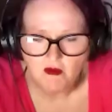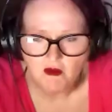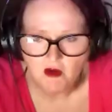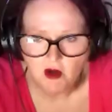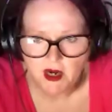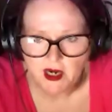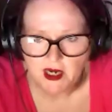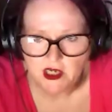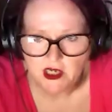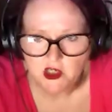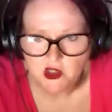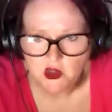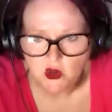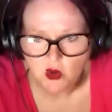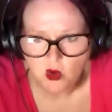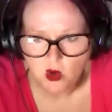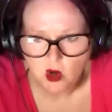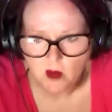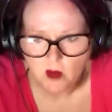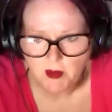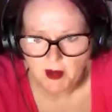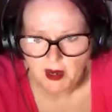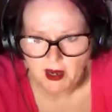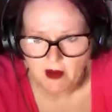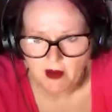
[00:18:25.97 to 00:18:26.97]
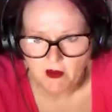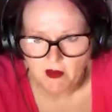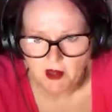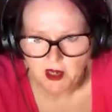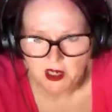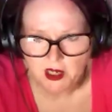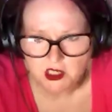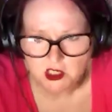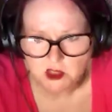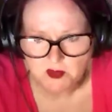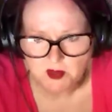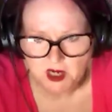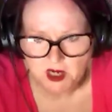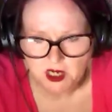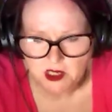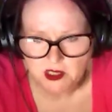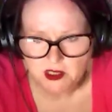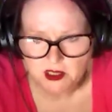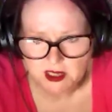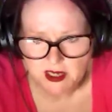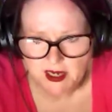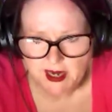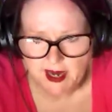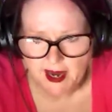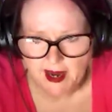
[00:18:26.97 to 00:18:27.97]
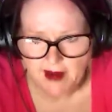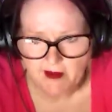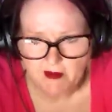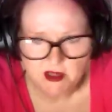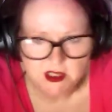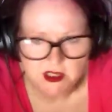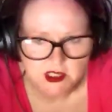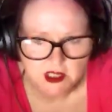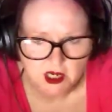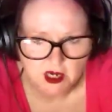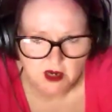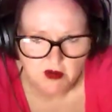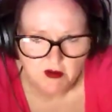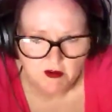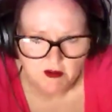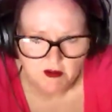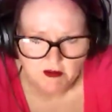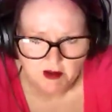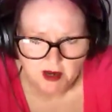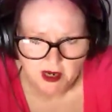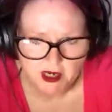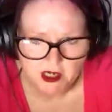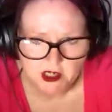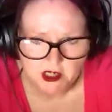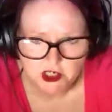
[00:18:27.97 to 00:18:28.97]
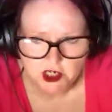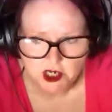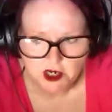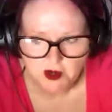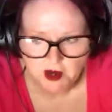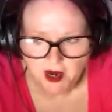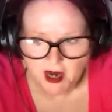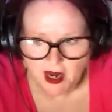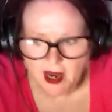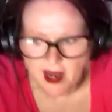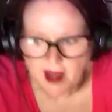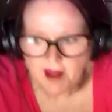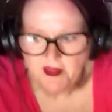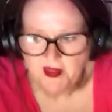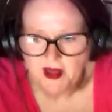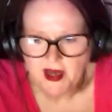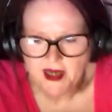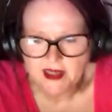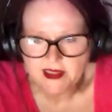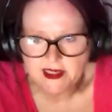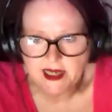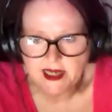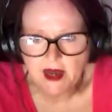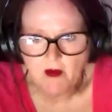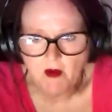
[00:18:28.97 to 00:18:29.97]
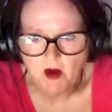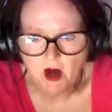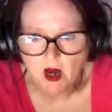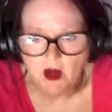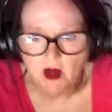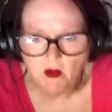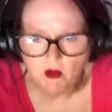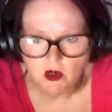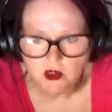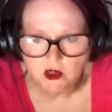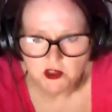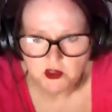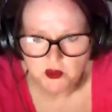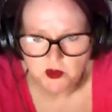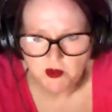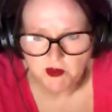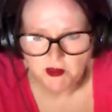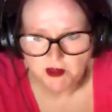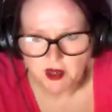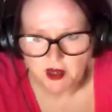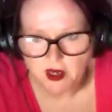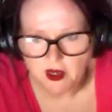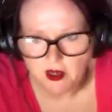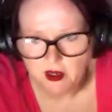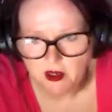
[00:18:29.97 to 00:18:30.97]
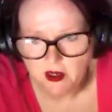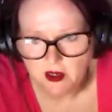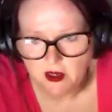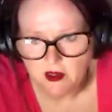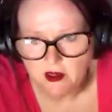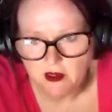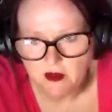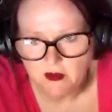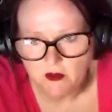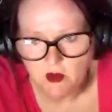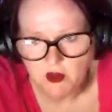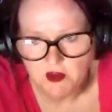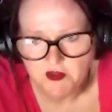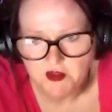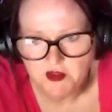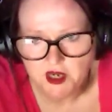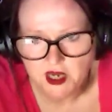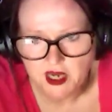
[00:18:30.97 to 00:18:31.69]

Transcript: really talk about this because and how it's going to affect you? That's how I was with it, with the